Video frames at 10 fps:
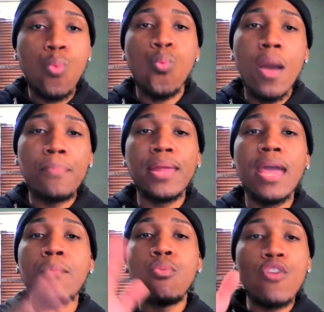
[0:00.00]
One played
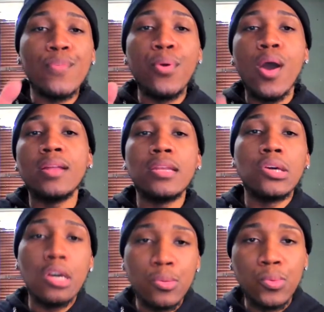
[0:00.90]
more of a part than the
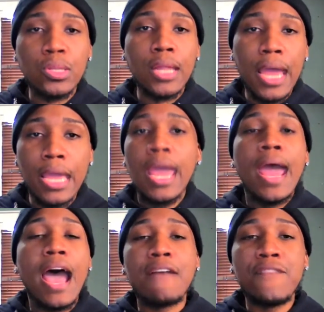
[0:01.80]
other one. Like
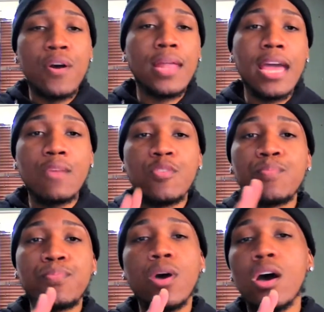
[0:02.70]
I felt like it was
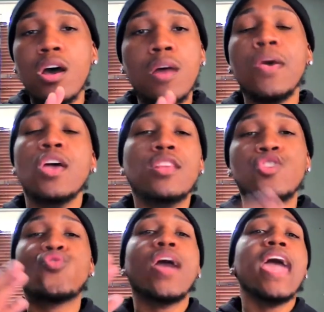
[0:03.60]
um the
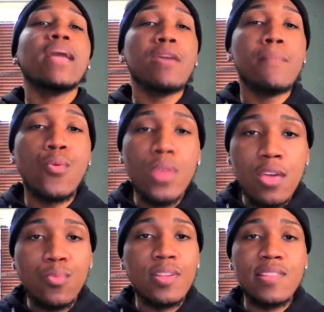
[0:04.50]
drag me Monique
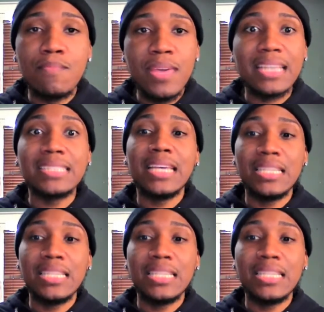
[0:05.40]
was a bit excessive.